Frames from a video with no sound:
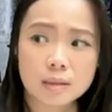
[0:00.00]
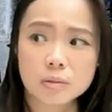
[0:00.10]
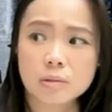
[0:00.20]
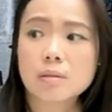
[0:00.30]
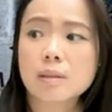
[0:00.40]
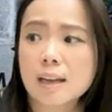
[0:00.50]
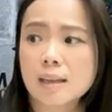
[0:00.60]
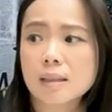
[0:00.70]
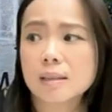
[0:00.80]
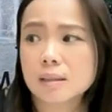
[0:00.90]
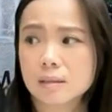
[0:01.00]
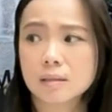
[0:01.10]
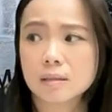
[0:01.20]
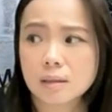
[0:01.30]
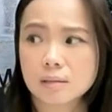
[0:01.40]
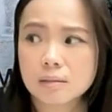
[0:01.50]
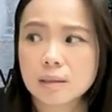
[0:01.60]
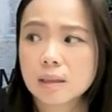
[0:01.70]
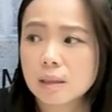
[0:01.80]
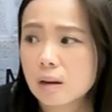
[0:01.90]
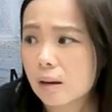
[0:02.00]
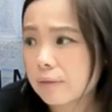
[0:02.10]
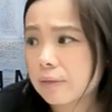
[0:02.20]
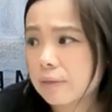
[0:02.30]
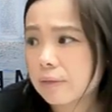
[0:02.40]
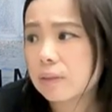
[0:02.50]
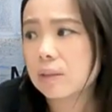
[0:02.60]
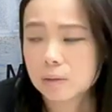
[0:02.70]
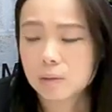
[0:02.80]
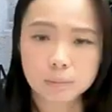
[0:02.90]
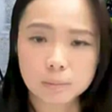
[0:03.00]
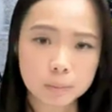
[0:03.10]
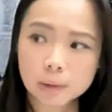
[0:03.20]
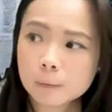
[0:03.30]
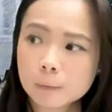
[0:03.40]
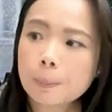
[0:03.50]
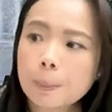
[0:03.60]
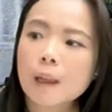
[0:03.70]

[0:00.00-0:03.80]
ancestral, and unceded territory of the Musqueam people.